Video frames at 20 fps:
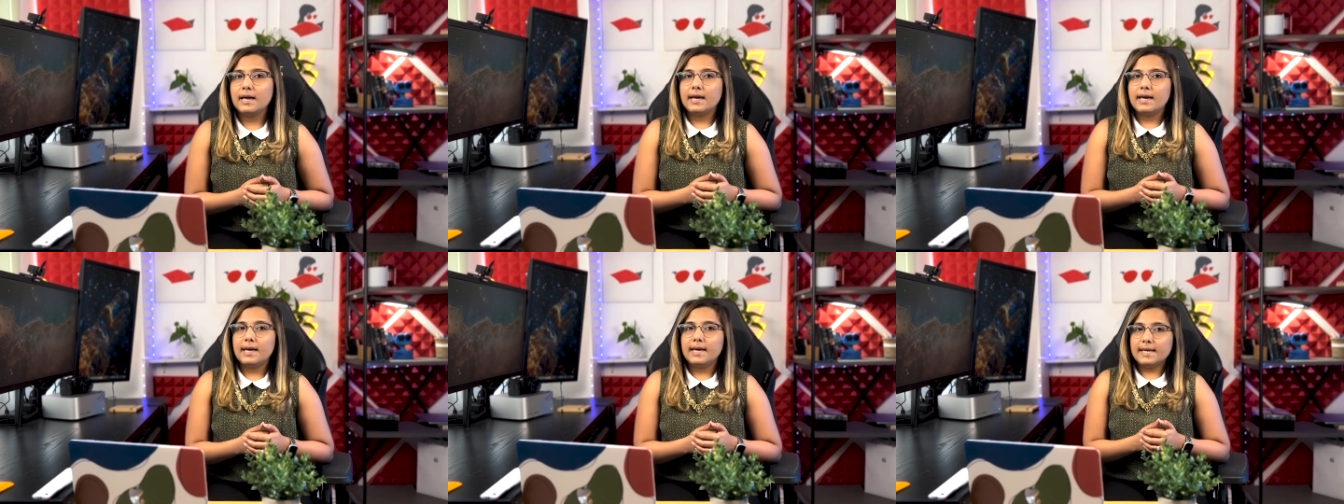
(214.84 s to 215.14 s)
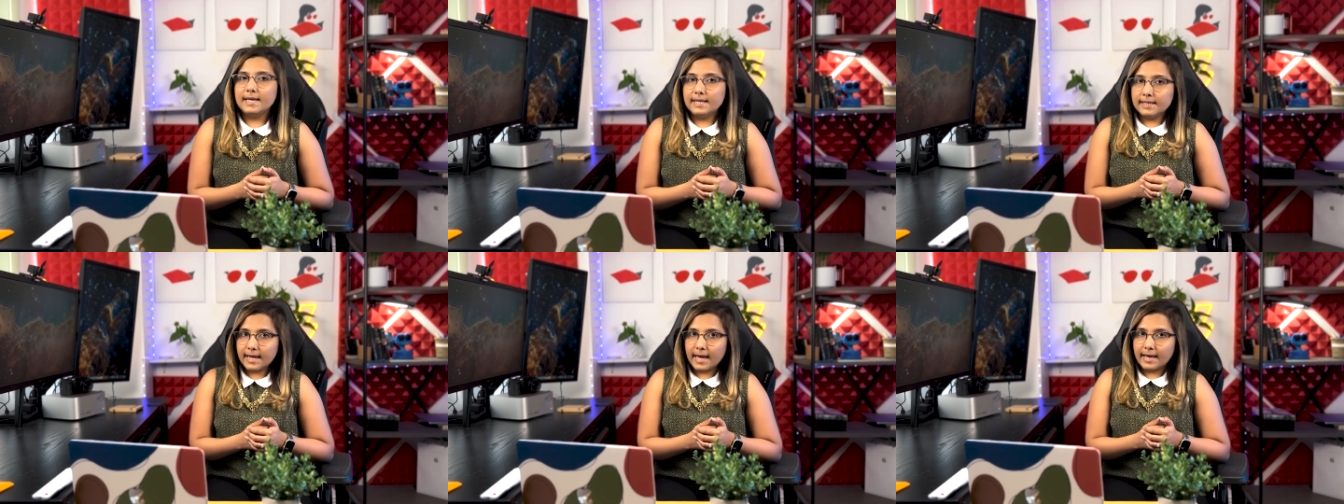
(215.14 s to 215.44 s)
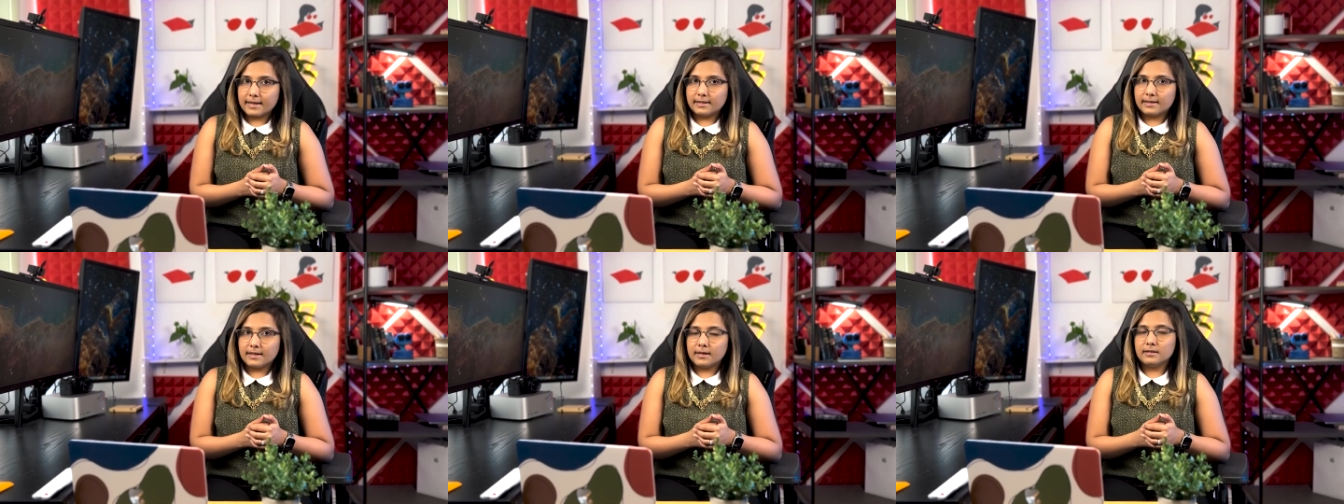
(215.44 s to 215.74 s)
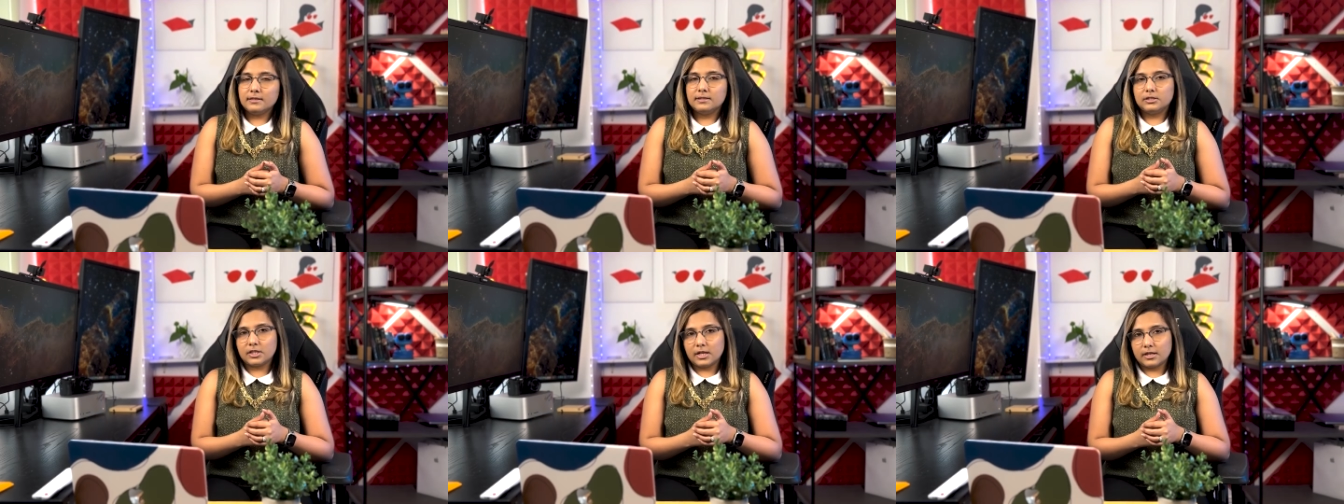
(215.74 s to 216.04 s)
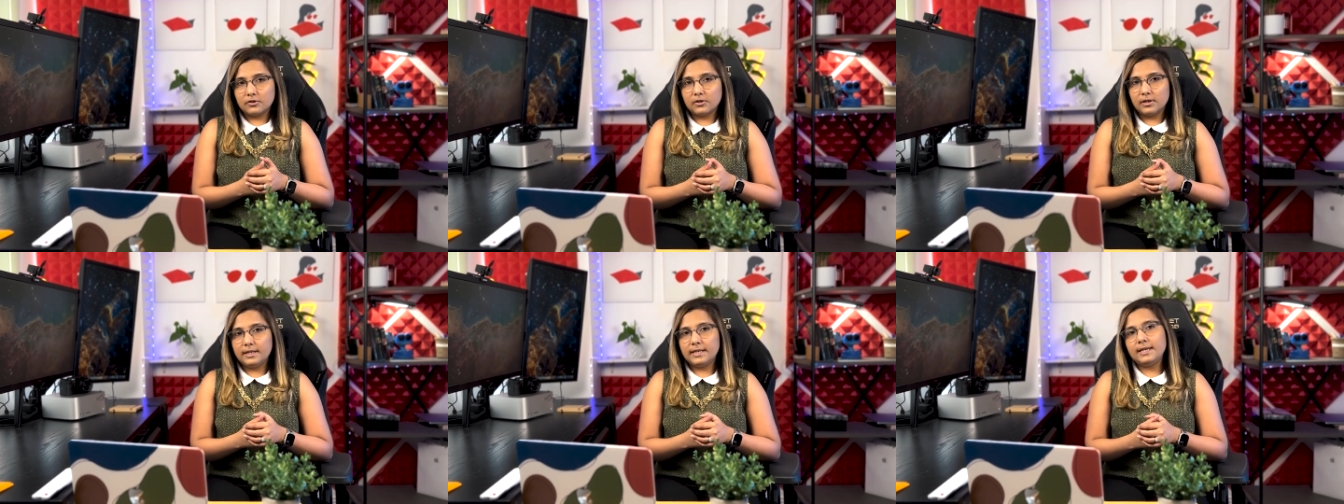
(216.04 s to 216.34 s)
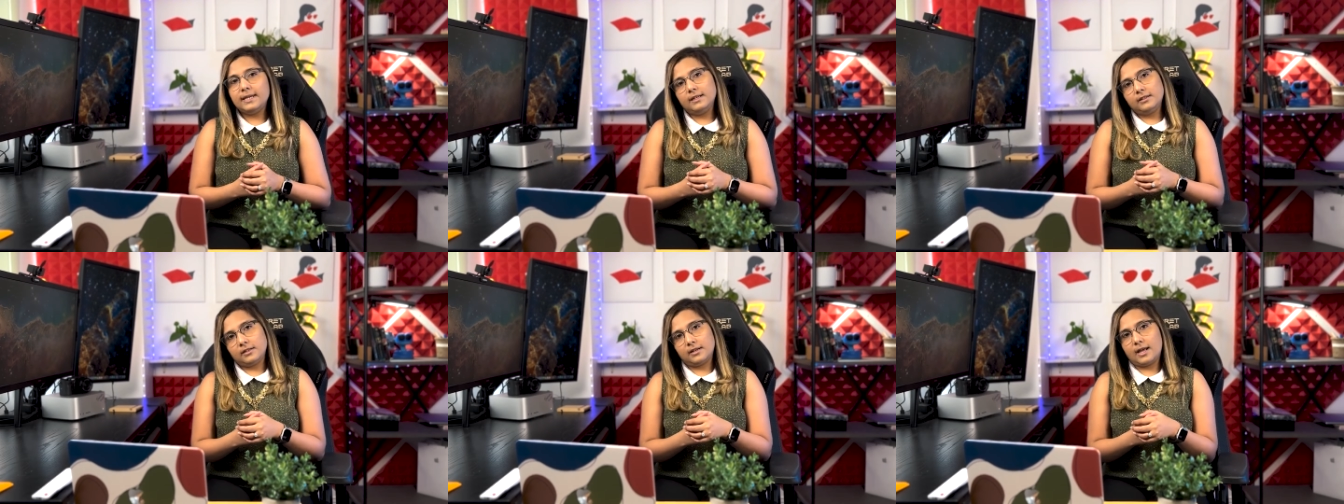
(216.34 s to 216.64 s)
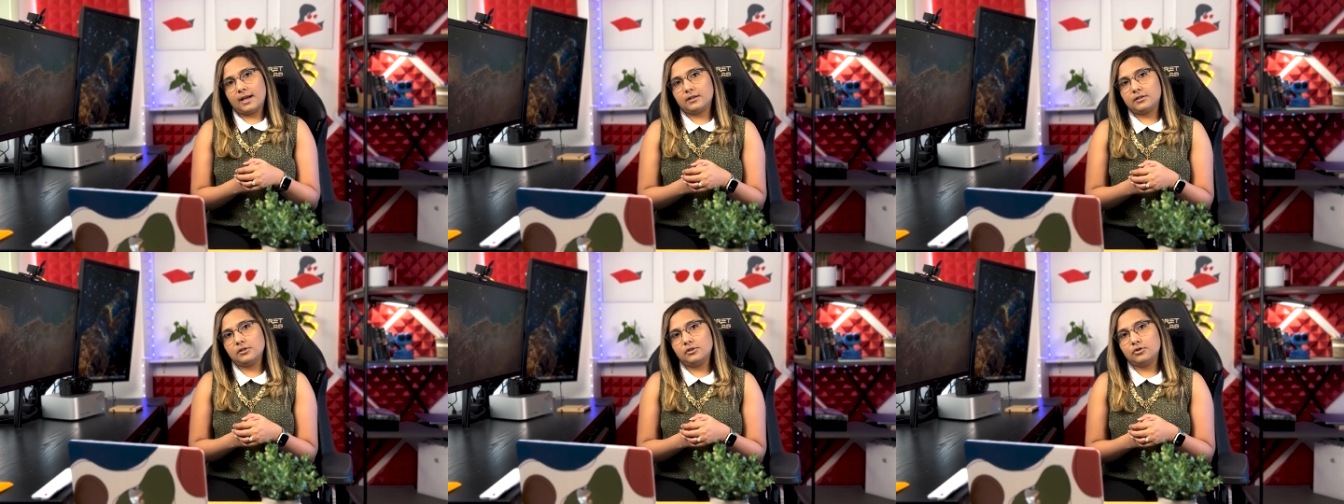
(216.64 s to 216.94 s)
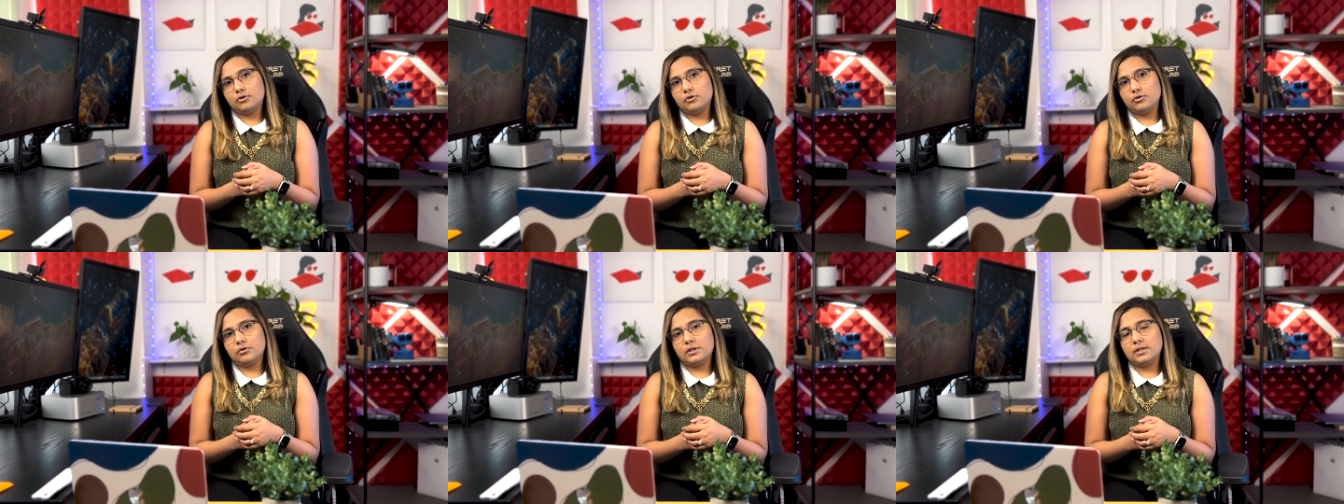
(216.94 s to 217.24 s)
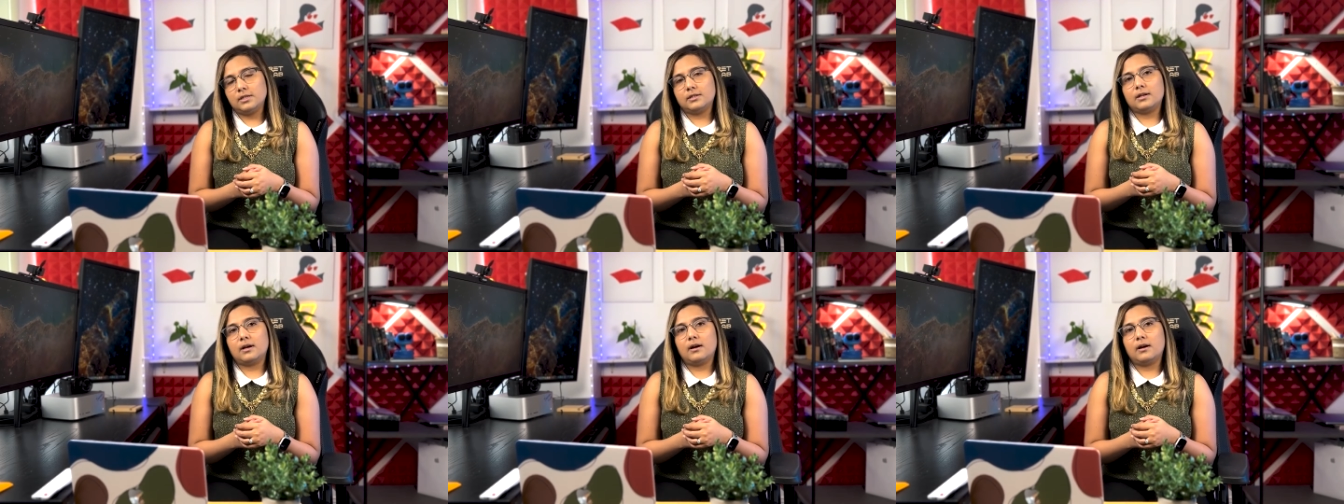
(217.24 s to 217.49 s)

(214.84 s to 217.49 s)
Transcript: In Canada, generally international students